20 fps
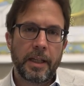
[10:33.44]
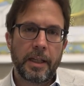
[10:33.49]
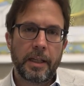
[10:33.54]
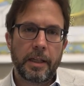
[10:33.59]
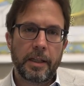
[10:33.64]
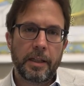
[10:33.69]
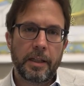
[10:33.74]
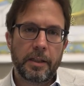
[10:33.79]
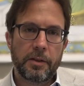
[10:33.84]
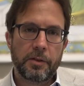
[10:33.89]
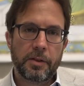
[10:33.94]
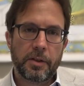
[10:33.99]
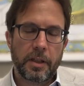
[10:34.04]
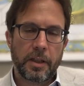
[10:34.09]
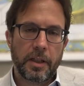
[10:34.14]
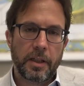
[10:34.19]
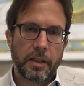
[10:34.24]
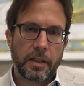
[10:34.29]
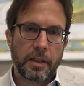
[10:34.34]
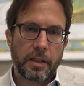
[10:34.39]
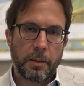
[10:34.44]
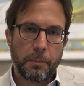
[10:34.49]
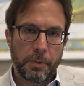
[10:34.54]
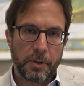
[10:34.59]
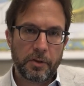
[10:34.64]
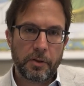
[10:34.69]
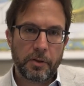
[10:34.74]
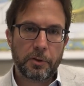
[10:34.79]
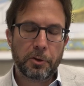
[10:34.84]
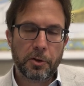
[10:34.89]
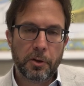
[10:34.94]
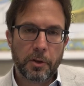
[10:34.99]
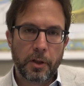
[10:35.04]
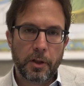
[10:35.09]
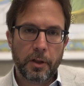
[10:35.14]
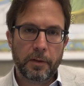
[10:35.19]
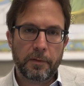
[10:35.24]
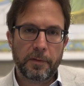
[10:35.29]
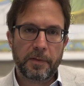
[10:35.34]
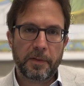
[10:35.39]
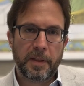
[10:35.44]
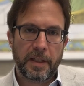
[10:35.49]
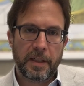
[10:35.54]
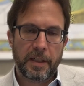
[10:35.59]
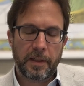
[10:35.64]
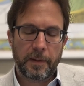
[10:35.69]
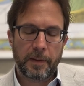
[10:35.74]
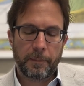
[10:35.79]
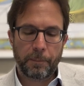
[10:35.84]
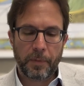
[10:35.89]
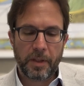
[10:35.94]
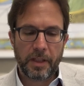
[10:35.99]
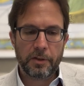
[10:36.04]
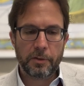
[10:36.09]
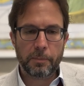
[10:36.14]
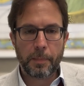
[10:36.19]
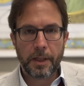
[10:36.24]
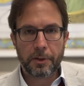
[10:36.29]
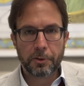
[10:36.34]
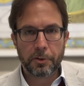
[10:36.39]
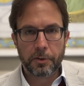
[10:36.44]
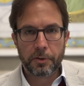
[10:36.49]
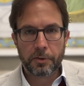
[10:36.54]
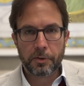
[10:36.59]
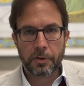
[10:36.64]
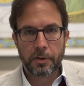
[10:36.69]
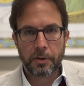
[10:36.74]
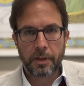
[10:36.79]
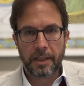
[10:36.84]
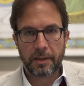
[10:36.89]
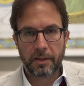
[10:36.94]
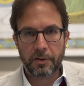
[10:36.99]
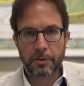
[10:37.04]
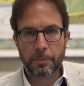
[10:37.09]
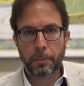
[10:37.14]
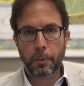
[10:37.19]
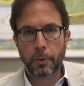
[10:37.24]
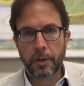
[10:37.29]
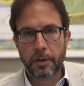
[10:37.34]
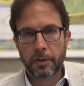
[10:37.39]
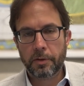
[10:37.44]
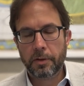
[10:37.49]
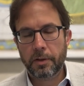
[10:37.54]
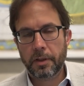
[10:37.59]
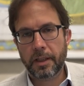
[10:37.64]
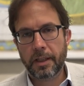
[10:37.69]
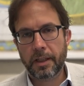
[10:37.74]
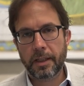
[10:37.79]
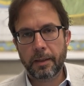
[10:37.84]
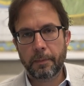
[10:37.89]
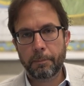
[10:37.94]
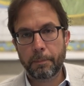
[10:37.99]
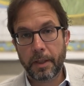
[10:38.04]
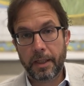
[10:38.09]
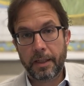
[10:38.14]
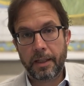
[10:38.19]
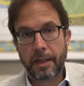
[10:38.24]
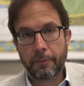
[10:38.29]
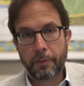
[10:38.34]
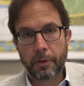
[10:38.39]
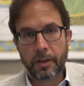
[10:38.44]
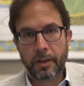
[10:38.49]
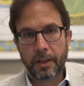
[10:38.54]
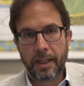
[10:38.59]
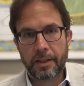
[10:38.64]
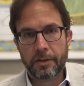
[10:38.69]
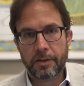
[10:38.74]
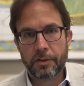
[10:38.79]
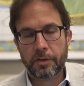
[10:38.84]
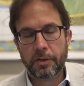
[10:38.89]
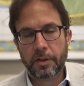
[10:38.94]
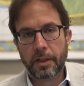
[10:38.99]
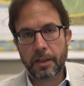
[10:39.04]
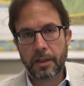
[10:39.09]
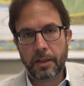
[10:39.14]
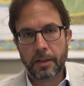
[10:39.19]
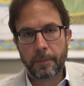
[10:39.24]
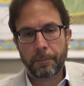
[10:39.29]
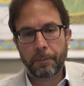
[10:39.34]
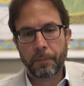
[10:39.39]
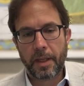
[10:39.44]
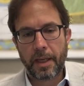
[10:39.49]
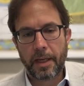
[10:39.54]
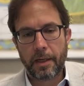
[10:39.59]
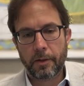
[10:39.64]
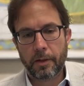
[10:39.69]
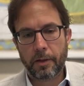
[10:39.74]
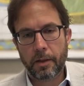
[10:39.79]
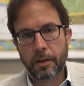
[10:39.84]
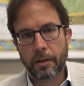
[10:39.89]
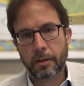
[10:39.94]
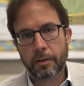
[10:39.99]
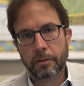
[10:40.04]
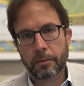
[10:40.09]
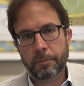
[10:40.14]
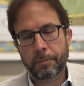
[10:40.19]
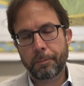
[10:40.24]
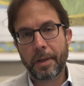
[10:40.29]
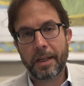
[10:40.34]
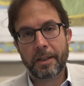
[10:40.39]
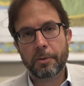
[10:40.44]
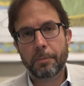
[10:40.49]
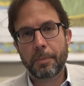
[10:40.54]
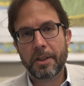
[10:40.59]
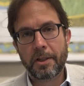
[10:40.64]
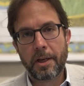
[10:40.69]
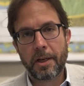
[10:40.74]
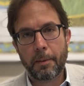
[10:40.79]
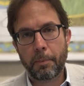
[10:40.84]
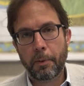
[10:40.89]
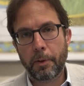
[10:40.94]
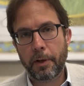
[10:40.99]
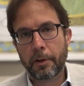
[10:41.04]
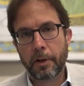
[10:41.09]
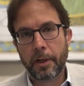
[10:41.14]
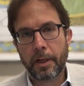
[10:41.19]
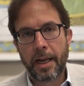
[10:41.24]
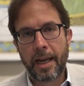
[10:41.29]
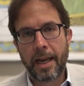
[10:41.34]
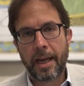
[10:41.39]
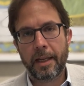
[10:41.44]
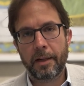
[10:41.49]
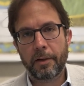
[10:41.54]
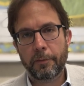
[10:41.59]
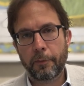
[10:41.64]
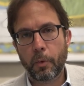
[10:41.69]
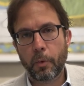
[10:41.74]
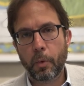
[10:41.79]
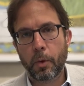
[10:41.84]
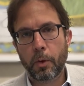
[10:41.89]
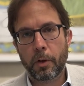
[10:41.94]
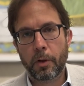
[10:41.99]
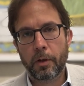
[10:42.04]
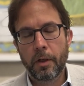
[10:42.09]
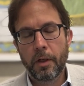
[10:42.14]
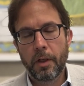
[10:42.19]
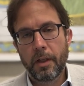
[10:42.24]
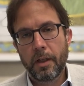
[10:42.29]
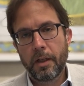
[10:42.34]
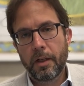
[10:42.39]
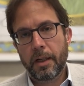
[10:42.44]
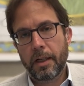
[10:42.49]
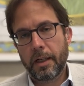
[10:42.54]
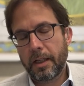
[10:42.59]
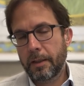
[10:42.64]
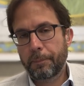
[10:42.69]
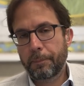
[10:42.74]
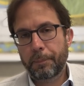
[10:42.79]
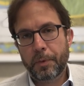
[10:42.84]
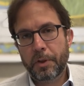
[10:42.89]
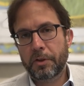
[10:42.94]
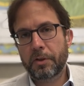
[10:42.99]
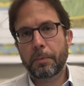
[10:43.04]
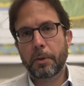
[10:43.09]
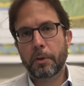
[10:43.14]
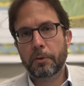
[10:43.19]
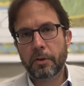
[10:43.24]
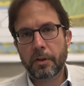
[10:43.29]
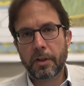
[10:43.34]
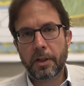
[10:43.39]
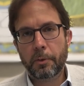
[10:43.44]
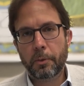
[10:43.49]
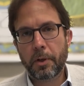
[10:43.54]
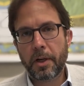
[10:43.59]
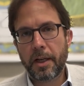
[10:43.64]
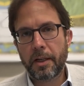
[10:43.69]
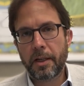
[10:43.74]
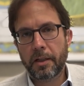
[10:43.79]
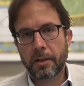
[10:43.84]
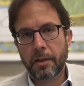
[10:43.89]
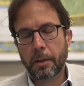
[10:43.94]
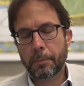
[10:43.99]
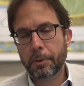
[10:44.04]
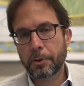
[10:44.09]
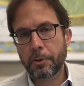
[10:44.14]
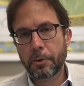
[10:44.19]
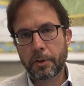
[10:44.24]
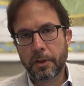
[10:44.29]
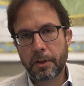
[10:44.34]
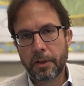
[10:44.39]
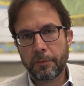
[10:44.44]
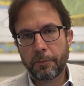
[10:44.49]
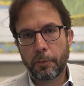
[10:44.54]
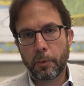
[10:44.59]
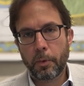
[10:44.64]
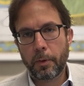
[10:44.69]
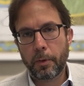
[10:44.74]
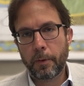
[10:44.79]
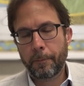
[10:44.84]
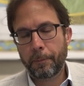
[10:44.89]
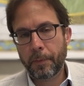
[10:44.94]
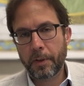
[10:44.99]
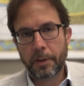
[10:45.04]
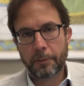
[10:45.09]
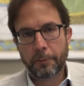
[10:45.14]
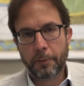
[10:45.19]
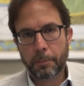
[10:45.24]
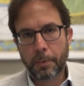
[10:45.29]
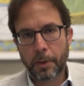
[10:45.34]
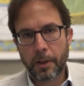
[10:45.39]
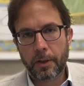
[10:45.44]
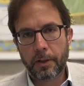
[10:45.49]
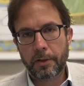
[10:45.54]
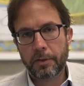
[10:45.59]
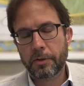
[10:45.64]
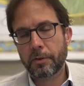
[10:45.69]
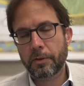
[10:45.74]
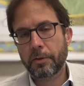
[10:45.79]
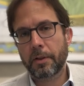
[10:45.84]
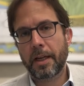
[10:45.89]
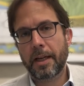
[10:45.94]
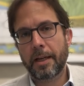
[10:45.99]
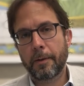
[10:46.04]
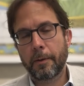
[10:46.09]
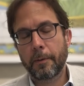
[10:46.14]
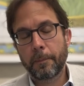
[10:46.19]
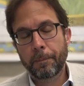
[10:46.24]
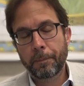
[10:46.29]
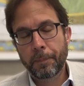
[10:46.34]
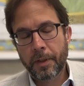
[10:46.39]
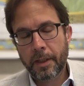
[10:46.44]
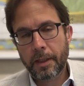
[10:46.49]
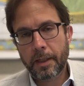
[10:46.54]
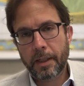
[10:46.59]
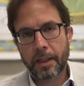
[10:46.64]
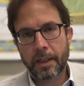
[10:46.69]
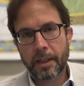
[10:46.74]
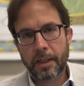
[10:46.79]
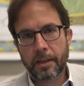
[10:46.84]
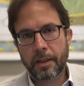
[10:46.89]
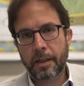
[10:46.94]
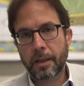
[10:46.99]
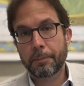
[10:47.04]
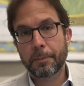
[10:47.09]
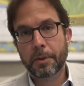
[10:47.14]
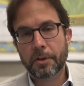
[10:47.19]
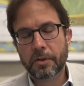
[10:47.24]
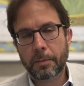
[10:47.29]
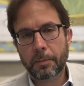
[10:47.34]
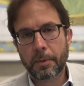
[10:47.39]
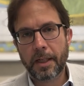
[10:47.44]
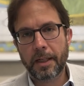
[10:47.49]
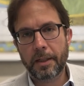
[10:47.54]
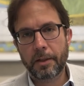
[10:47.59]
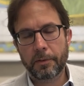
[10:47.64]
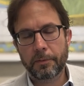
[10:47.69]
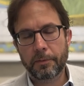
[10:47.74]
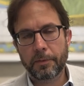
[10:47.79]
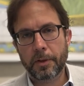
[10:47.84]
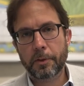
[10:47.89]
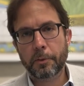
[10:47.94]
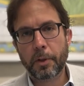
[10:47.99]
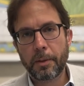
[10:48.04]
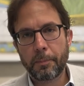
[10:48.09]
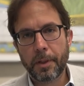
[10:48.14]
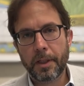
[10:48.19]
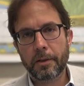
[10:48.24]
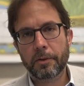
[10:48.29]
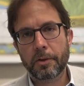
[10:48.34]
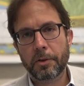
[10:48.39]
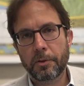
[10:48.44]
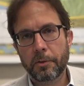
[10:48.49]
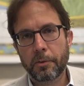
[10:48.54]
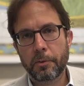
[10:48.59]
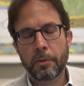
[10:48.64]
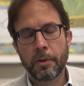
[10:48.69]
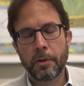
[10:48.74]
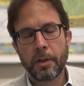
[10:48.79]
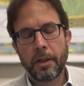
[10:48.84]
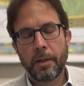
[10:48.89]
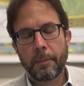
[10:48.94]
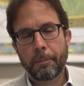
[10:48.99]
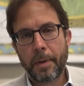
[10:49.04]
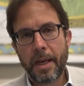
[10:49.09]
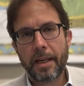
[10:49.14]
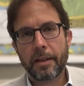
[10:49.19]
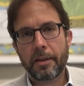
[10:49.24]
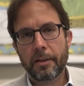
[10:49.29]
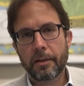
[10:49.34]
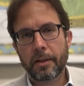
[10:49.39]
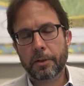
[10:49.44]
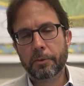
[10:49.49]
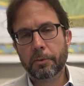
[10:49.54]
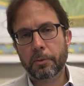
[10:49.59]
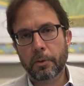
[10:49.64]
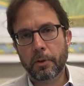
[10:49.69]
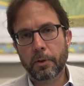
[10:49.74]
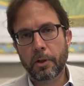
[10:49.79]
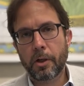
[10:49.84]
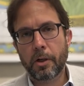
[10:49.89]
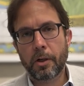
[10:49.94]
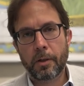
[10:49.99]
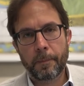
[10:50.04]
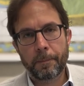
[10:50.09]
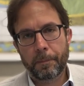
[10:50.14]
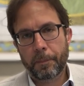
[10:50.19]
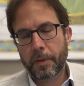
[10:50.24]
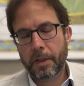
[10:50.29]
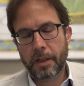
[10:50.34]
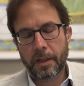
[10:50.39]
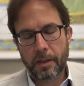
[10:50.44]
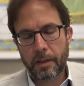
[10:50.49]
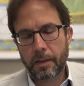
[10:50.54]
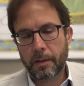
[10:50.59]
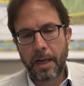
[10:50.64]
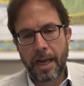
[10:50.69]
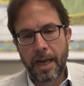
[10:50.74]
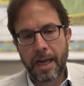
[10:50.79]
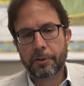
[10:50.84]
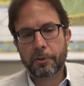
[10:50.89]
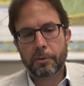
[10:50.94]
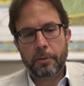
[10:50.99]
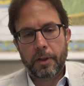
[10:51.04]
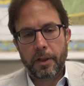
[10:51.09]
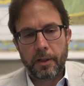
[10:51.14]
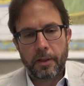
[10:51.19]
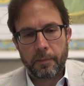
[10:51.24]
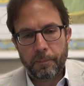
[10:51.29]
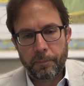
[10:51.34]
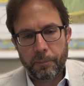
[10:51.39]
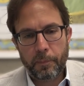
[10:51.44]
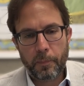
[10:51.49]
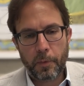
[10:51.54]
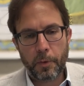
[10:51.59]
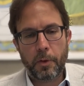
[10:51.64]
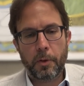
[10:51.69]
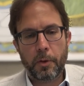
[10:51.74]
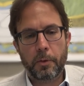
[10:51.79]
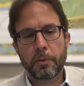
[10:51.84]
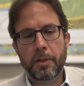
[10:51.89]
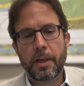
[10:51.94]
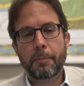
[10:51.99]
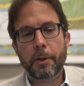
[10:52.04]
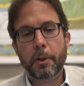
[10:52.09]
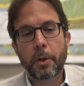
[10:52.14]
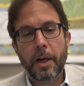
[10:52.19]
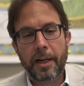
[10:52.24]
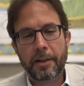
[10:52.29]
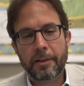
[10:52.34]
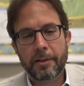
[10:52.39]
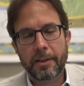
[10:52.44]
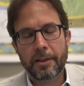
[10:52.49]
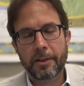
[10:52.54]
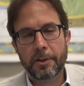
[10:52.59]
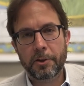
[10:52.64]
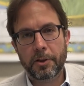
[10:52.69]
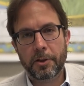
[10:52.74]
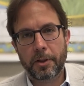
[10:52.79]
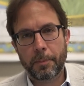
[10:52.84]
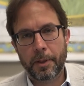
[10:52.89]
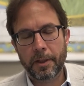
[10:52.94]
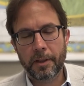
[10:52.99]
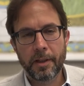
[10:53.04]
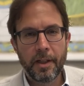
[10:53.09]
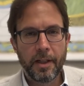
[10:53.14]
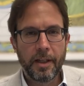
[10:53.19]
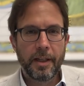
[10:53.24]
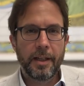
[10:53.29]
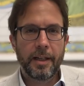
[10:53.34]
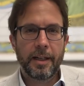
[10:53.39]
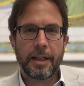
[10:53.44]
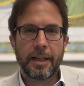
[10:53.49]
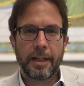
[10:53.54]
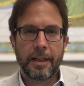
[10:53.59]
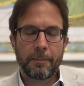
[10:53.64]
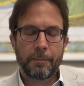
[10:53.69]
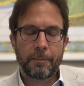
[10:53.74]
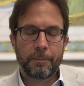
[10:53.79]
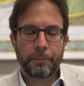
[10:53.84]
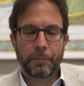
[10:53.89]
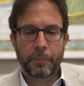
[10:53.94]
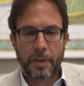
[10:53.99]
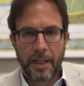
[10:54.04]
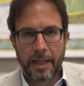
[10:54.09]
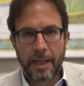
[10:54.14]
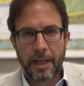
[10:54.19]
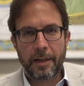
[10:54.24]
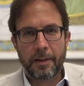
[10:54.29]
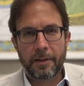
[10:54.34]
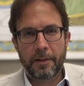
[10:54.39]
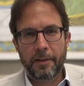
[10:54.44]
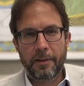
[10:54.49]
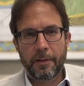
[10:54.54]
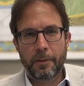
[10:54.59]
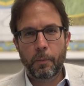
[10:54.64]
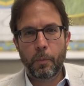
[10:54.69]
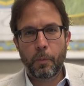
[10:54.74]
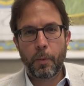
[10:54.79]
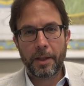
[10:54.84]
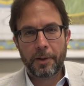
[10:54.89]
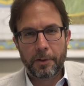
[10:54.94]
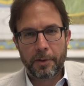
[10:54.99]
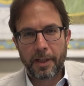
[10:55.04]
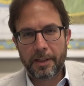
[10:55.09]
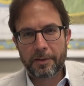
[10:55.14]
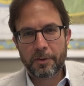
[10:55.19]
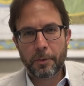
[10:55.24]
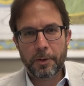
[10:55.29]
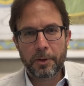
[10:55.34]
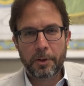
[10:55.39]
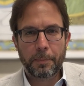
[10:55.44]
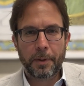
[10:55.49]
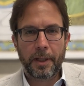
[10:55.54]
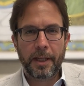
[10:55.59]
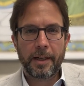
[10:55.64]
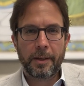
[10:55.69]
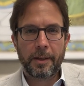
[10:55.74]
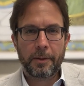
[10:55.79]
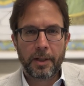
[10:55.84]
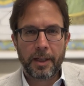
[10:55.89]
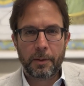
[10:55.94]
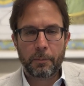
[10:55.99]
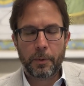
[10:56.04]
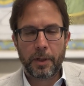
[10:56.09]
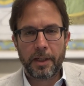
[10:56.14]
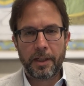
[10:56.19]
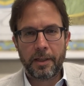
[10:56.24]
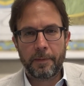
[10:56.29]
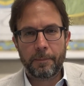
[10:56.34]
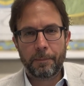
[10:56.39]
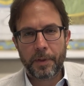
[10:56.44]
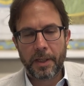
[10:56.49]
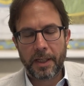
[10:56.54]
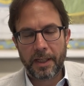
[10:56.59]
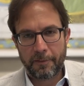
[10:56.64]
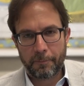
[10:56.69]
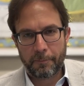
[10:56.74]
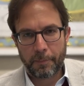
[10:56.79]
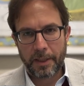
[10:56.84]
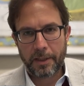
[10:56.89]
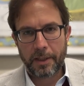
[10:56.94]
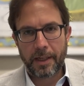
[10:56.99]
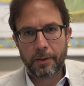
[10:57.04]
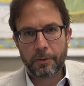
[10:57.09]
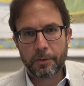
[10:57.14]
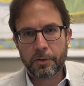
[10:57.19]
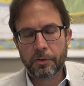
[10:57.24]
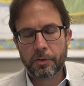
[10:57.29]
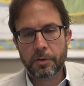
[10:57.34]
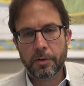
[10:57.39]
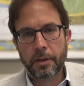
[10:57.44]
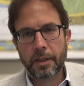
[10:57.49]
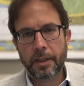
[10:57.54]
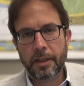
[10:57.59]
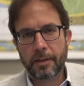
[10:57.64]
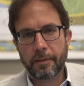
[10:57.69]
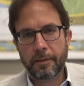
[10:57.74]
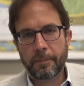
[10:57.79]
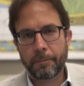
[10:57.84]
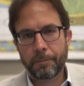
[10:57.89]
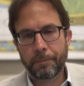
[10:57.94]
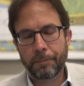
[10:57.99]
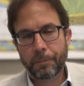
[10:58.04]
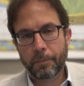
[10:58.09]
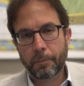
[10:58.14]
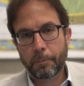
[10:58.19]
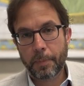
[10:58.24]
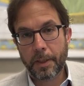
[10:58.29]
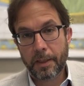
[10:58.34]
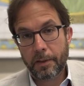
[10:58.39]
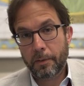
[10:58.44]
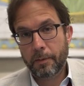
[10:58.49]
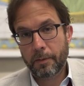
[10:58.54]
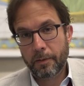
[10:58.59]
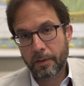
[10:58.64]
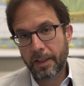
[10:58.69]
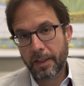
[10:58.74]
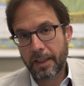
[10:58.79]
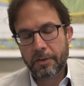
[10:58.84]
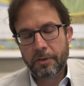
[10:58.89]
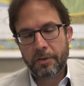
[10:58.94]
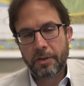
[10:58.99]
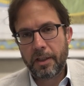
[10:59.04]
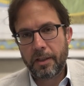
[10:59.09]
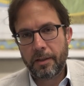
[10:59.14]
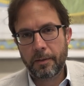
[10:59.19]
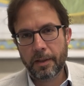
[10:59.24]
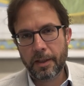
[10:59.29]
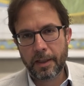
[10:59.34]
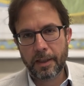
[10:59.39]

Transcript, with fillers: It is uh, an imposition of uh, these measures at this point, uh, but nevertheless, uh, they are meant to be temporary and for uh, to supposedly create an opportunity for the different parties to now uh, come to some kind of agreement to make the electoral law actually, you know, democratically legitimate. Um, again, whether that's going to play out that way, I have my doubts. Um, but let's see.